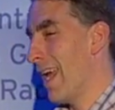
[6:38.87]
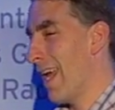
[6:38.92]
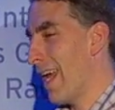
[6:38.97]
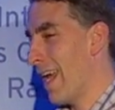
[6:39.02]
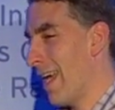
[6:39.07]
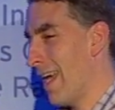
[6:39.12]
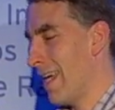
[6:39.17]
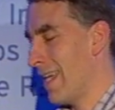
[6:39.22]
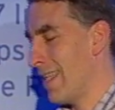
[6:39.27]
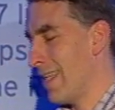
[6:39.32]

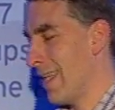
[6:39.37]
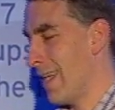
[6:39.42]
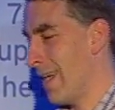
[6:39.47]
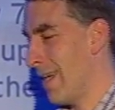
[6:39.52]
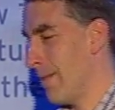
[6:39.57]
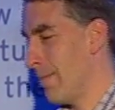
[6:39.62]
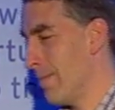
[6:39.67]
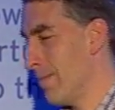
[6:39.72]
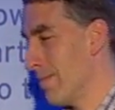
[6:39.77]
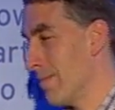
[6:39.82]
And
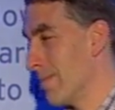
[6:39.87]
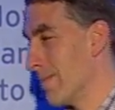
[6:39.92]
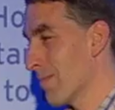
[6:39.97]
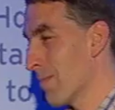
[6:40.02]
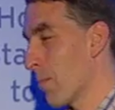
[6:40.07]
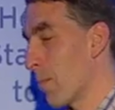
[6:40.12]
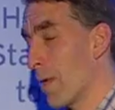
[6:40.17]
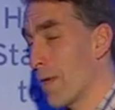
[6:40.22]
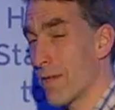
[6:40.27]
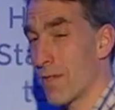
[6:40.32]

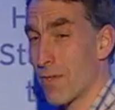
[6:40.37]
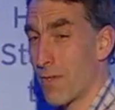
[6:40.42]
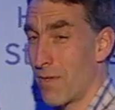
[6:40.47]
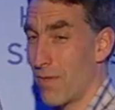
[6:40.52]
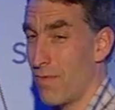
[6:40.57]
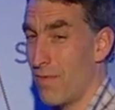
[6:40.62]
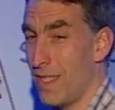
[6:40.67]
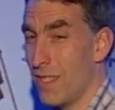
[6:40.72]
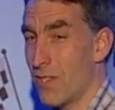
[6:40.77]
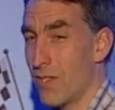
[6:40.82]
we were sort
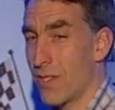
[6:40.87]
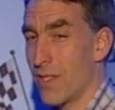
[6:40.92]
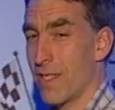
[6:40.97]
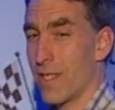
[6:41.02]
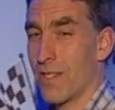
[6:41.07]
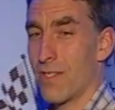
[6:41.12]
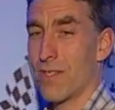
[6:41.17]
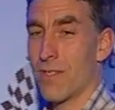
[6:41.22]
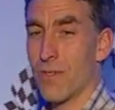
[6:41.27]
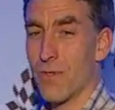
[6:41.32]
of featured in
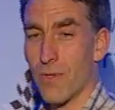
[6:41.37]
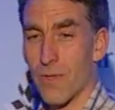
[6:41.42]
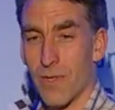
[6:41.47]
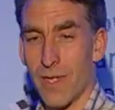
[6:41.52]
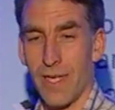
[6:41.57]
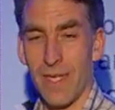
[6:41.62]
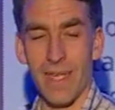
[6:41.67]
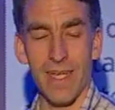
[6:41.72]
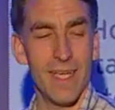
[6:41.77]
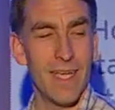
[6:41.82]
a
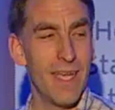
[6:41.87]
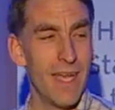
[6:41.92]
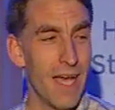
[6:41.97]
story